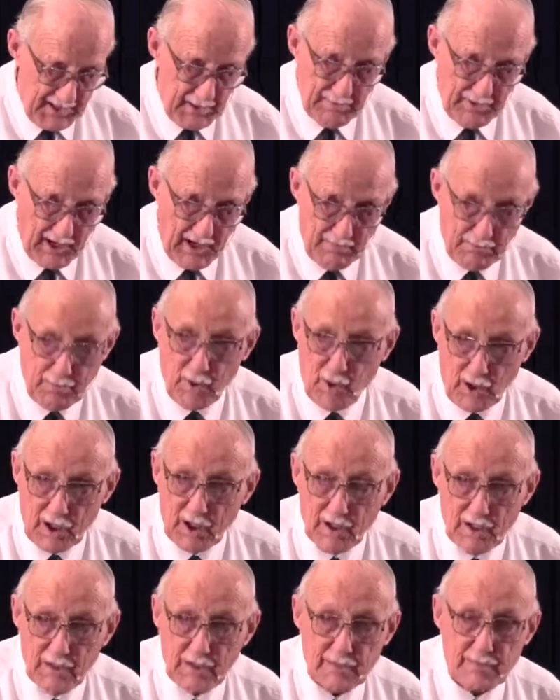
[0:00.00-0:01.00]
It's in my
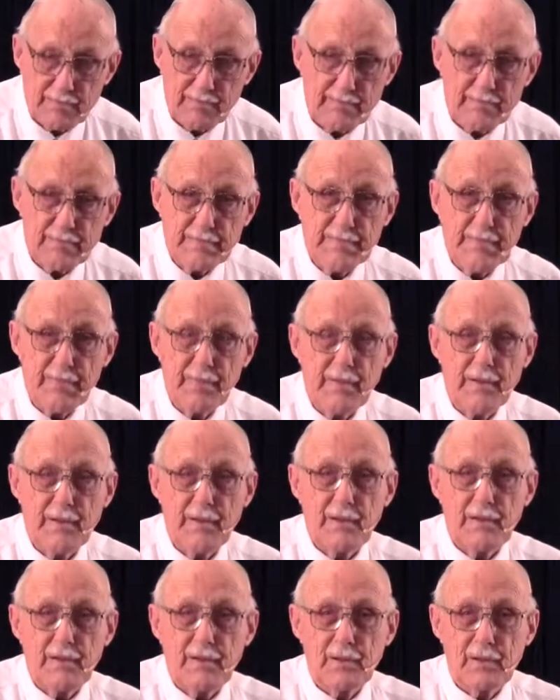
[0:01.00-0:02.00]
book
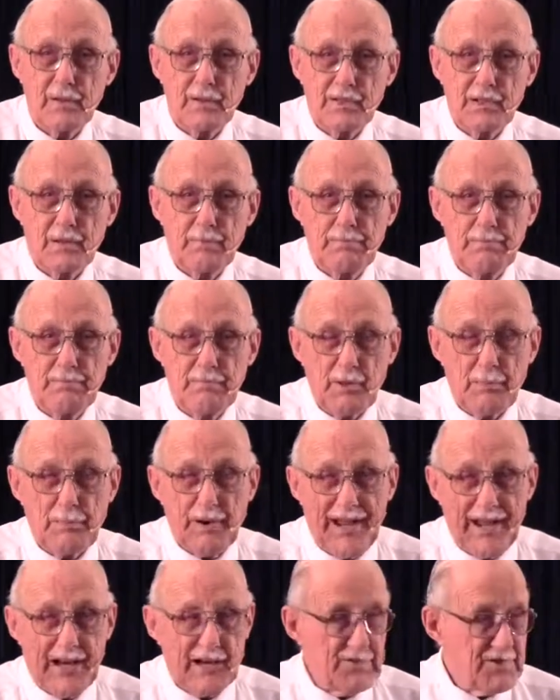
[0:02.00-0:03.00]
called
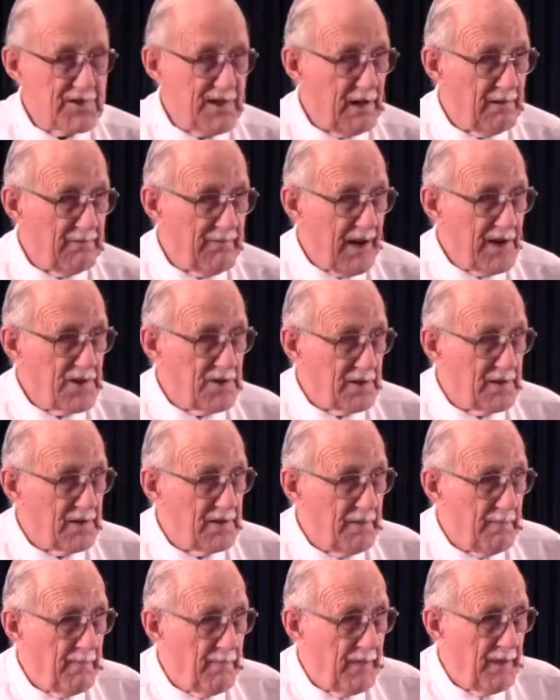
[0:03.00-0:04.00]
The Plan of
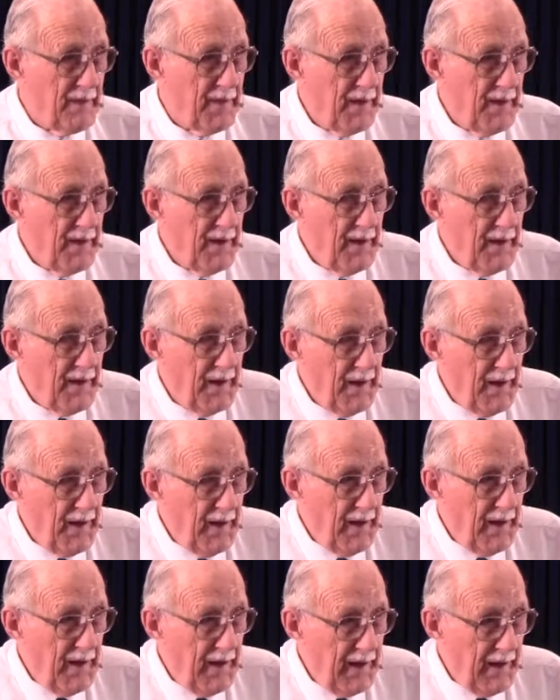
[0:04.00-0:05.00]
Salvation,
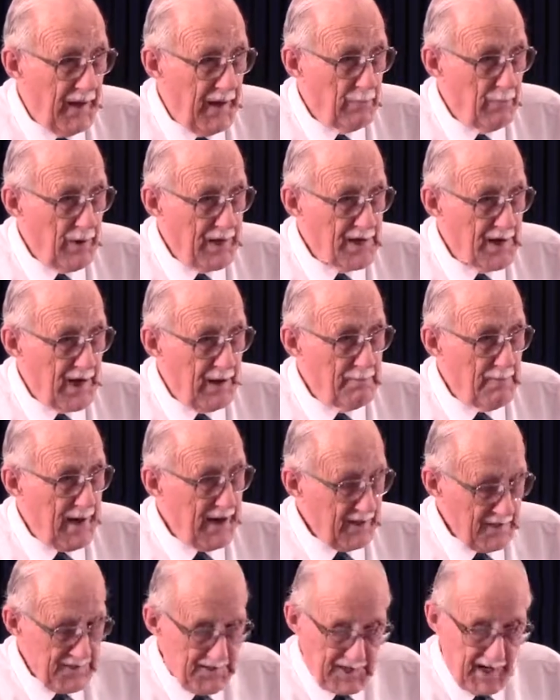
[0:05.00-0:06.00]
in which
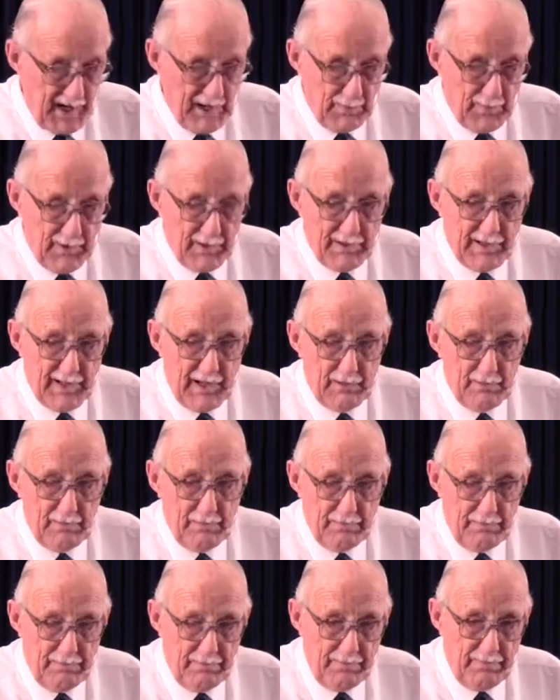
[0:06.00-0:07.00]
I make a statement
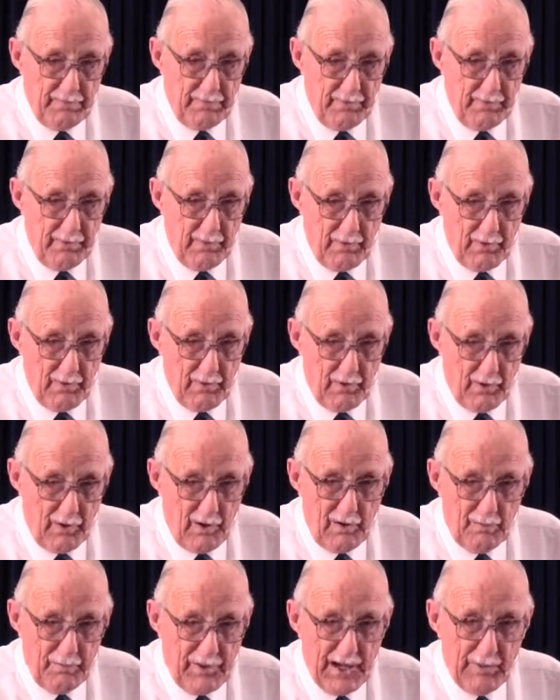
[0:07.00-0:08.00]
that
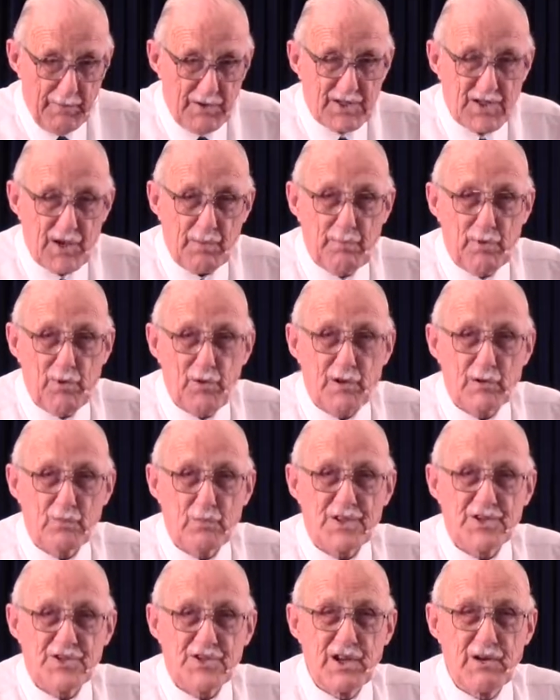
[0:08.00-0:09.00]
all babies are
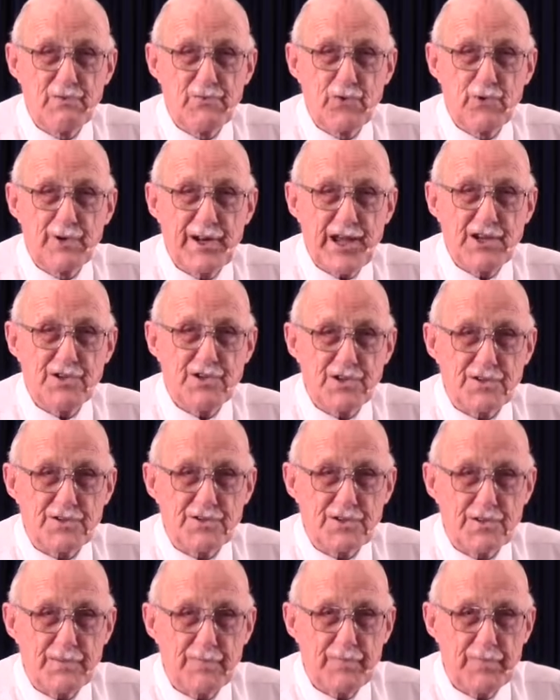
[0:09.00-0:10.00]
born with sinful
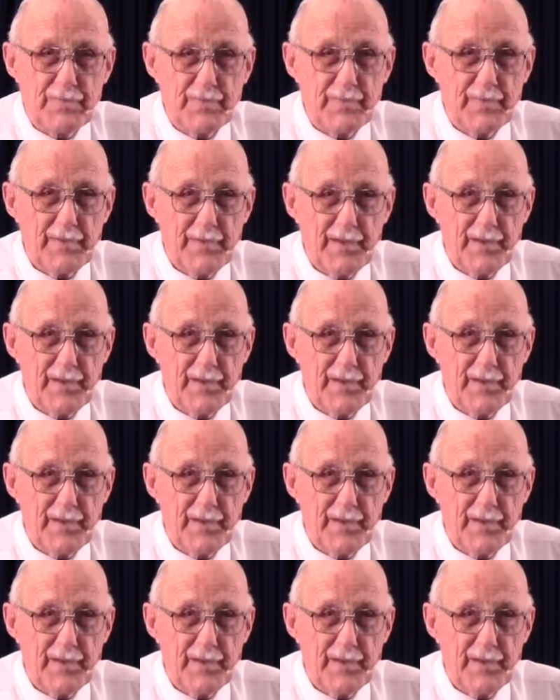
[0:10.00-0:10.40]
natures.